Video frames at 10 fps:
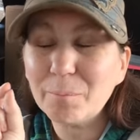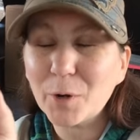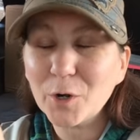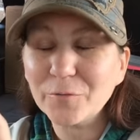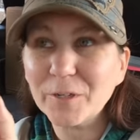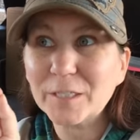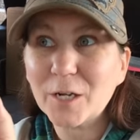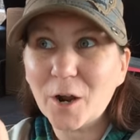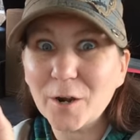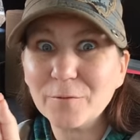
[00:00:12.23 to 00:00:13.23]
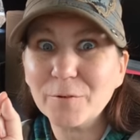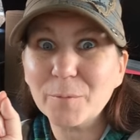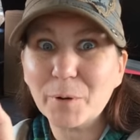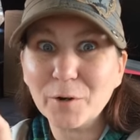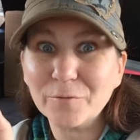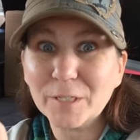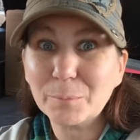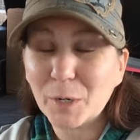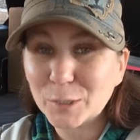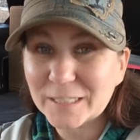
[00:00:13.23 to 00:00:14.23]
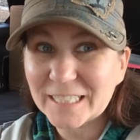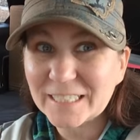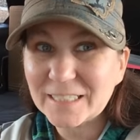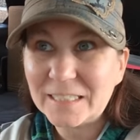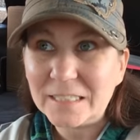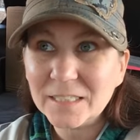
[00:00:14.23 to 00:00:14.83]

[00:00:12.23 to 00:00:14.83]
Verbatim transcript: the perfect card for the perfect person?